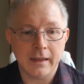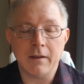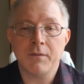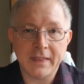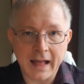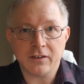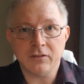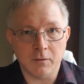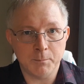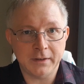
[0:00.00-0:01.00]
if that's
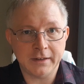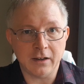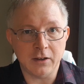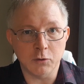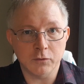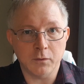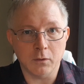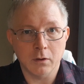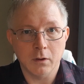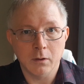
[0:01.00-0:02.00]
not particularly
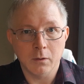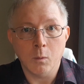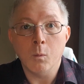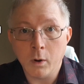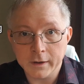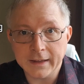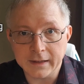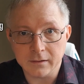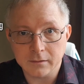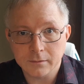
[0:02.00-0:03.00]
useful, what
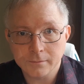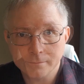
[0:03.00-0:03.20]
is?